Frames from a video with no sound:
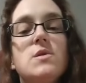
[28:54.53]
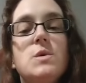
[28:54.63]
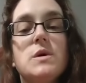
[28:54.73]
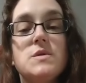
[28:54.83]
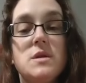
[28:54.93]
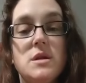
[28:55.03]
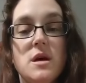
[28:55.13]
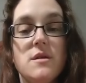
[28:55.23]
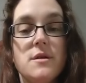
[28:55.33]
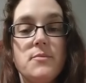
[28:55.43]
and glucose in
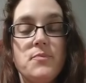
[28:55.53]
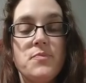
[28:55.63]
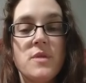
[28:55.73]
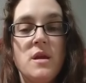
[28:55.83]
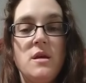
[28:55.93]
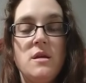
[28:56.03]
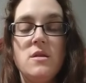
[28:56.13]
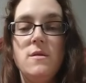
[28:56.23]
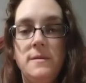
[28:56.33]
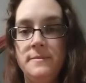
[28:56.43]
the other.
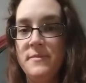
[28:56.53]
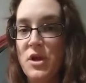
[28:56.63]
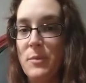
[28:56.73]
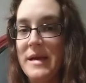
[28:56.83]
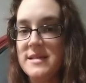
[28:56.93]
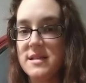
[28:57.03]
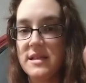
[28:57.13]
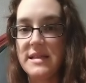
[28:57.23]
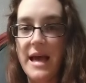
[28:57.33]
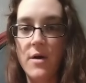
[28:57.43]
They're
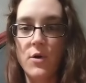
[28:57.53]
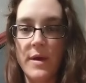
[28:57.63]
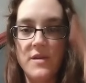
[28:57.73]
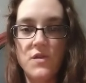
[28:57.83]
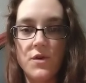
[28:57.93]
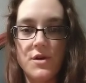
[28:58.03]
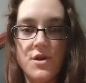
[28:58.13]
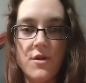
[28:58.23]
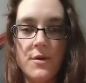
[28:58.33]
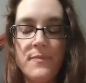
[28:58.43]
basically counterweights for
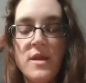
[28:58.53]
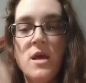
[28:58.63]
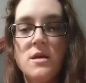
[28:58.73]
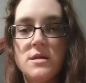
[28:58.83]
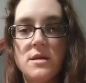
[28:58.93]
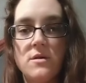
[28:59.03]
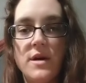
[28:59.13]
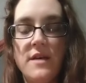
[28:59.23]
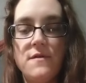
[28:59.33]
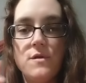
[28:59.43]
each other.
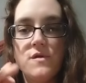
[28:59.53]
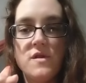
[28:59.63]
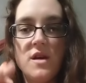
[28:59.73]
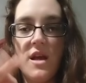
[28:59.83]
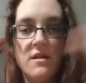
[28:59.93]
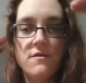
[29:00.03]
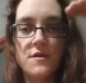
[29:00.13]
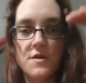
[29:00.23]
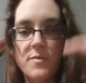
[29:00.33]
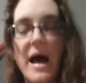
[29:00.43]
So if you see
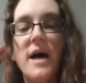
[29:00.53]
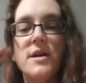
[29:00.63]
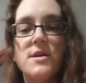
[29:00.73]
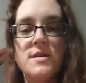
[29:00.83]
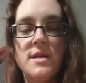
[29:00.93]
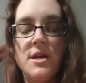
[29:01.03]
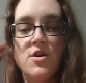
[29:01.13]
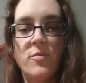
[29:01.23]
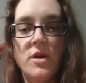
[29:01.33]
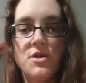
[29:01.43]
inverse patterns in
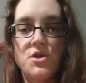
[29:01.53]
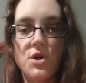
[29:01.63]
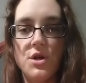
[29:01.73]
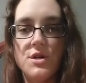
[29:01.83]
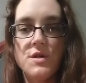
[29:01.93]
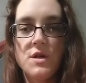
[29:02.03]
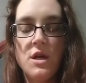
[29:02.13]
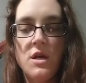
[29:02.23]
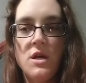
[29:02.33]
your blood sugars,